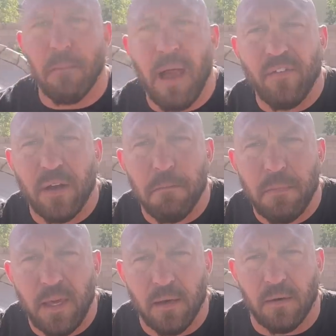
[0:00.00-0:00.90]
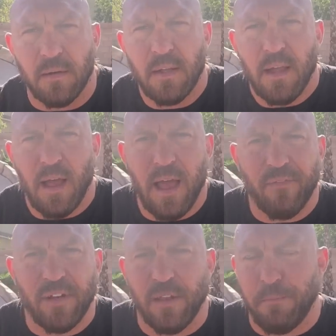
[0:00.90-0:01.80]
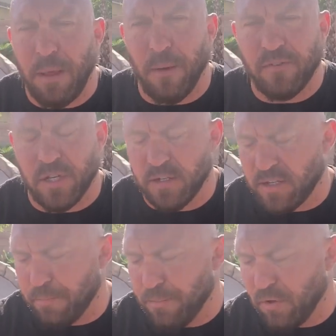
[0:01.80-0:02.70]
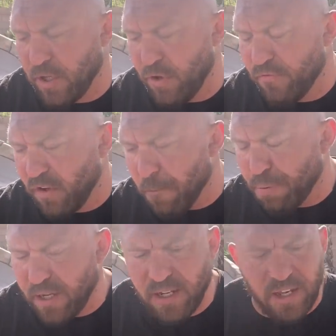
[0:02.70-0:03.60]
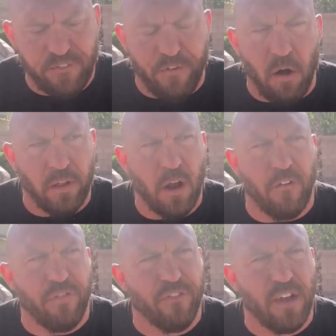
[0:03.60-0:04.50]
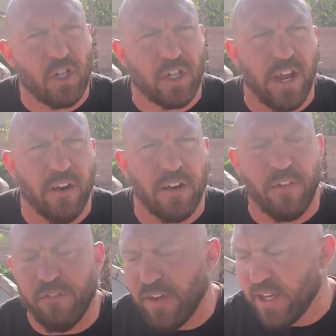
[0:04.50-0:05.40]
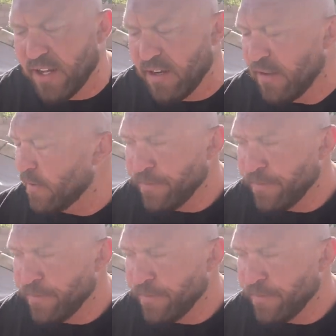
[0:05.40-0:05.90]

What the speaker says: I'm having a meal. I've said to people like, you've completely fallen off the vegetarian or the vegan.